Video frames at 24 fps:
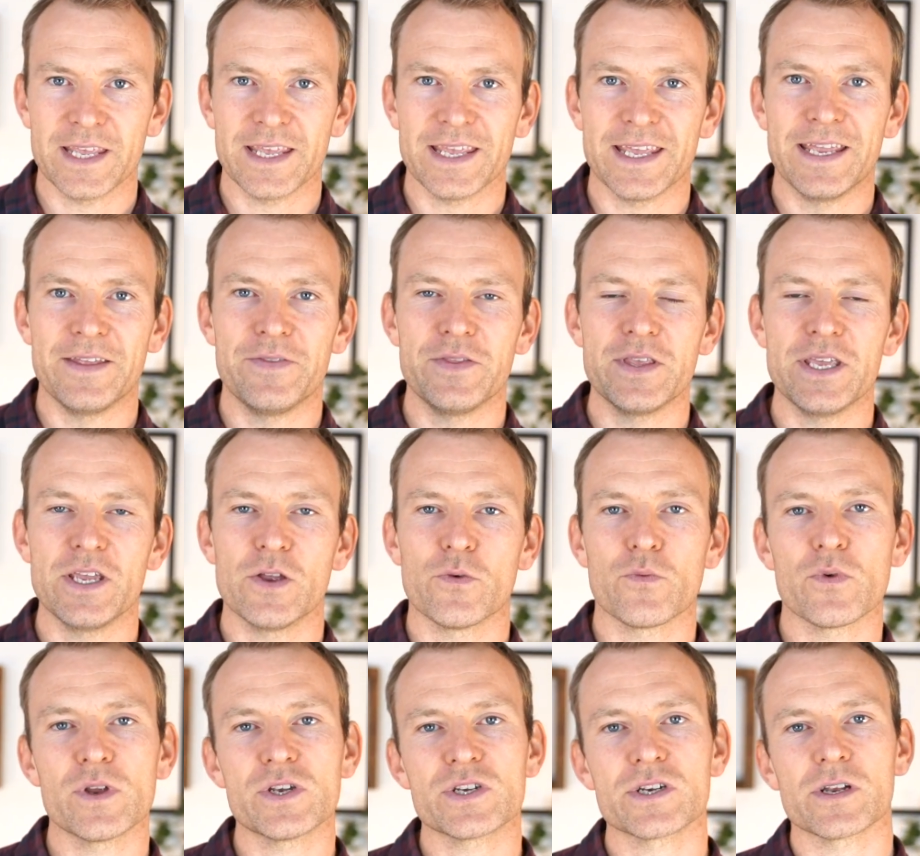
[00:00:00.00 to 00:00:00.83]
in the
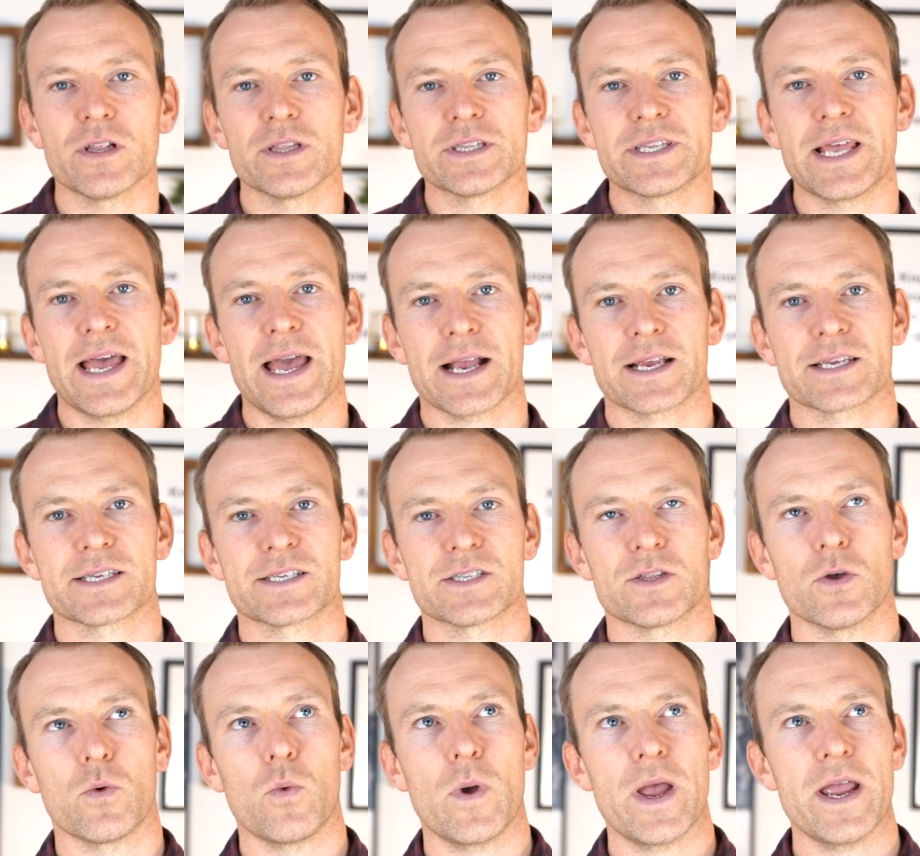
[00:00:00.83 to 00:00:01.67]
original text,
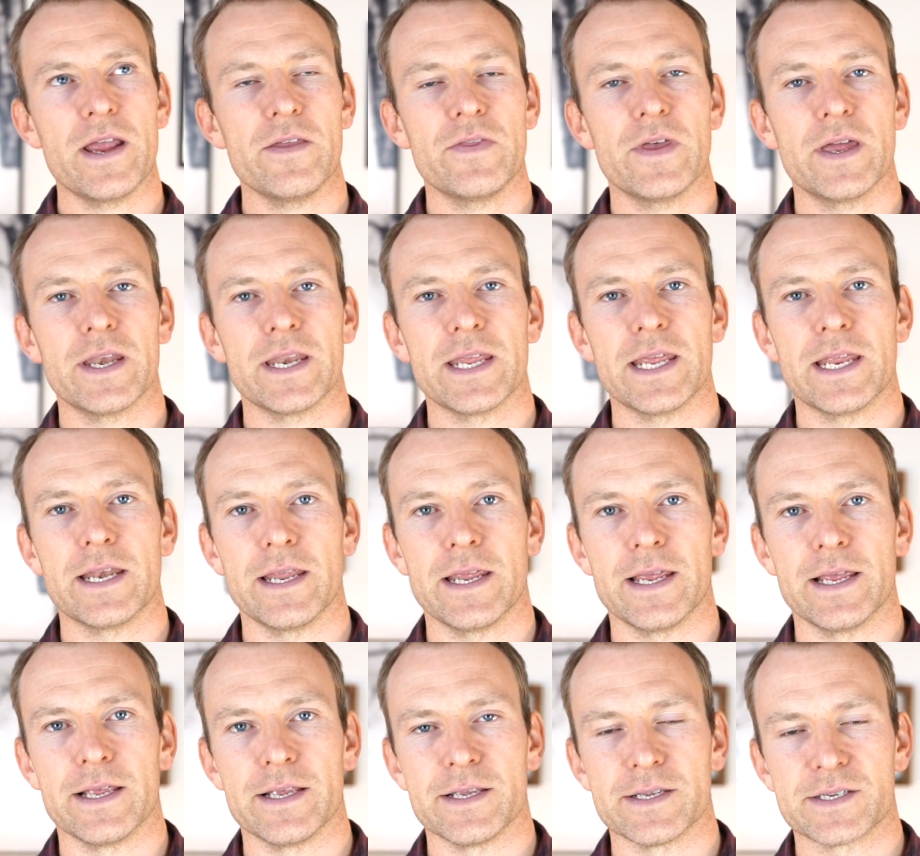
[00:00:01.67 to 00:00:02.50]
the way that it
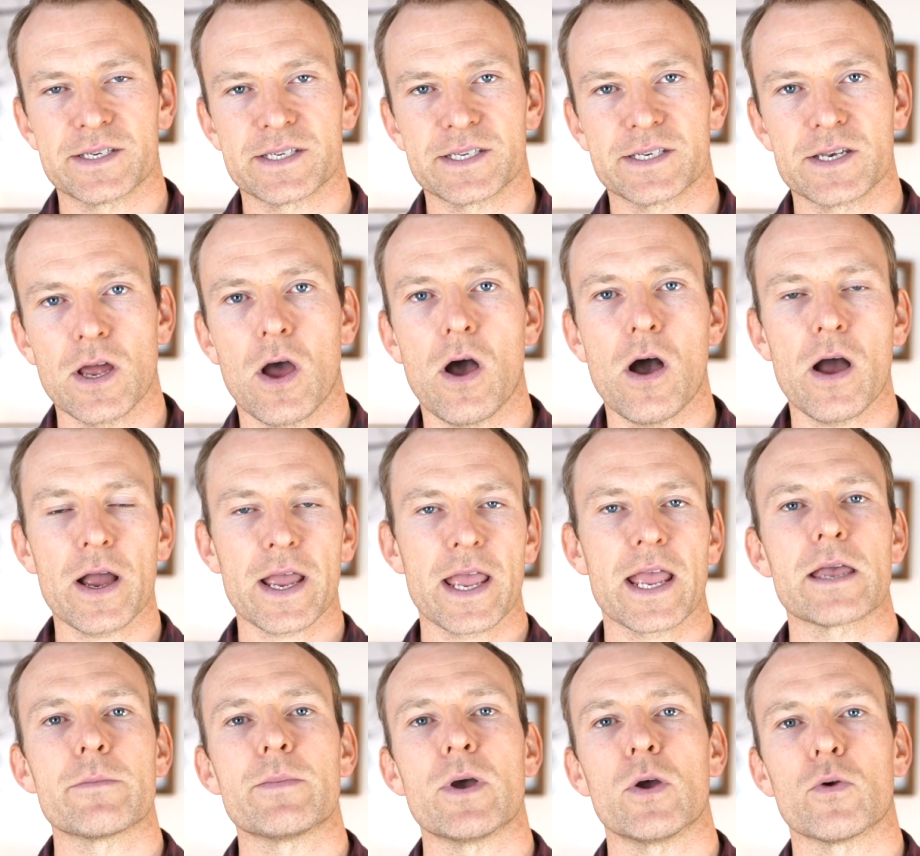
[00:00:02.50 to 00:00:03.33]
is
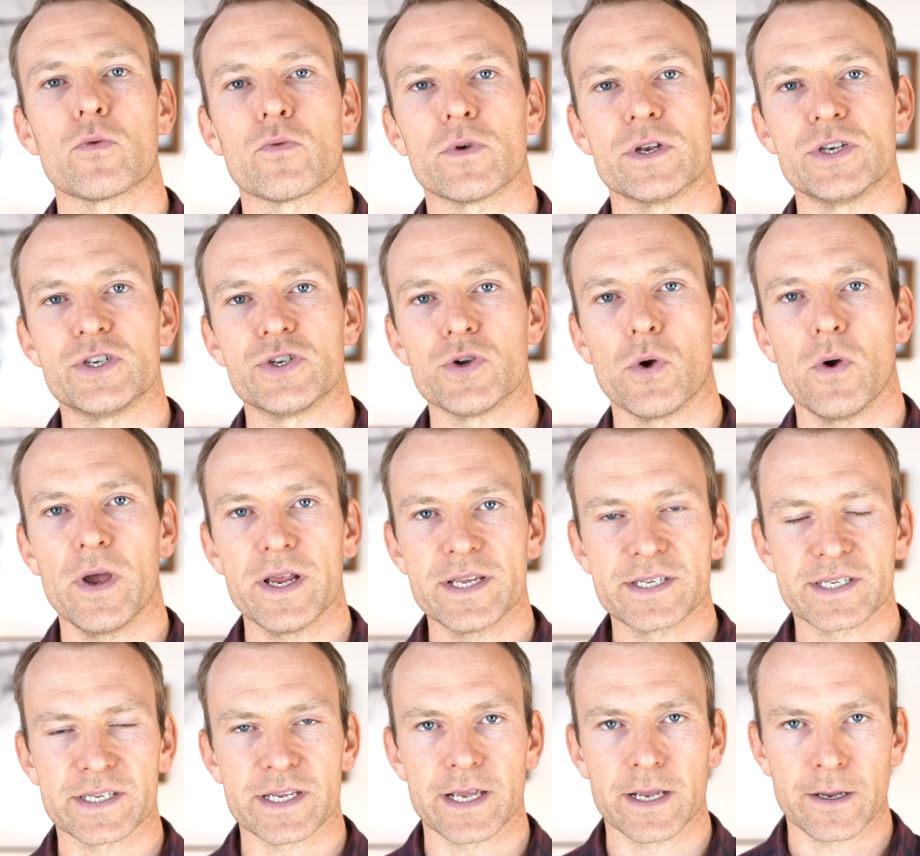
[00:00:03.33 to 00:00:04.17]
talking about
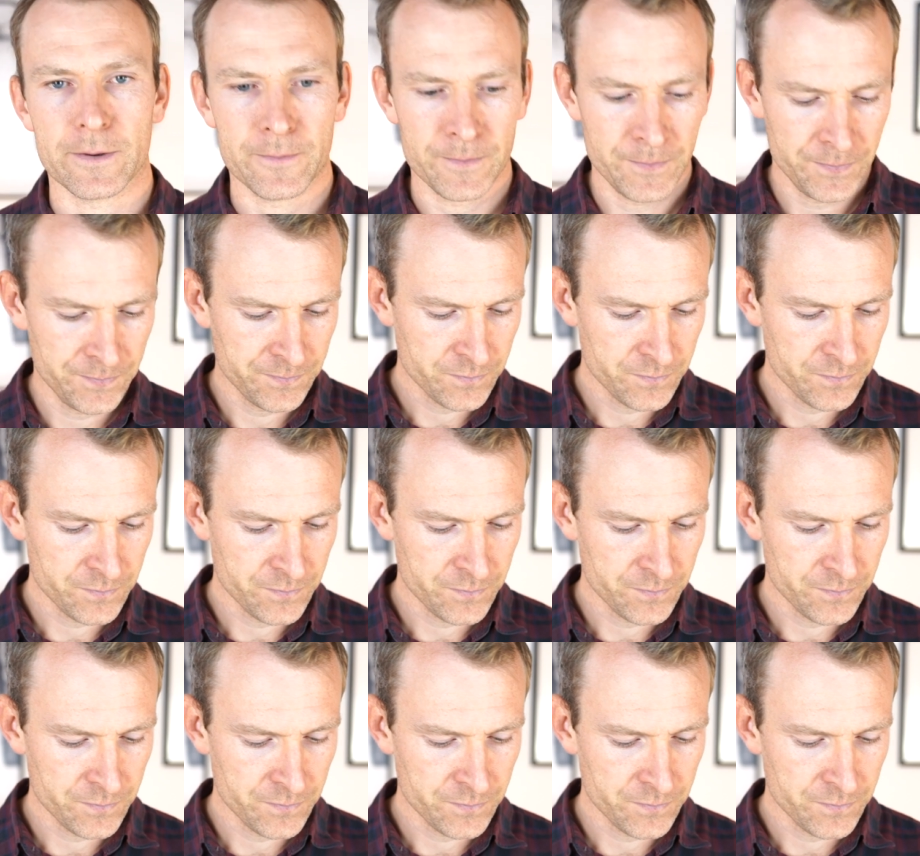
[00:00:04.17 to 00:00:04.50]
rejoicing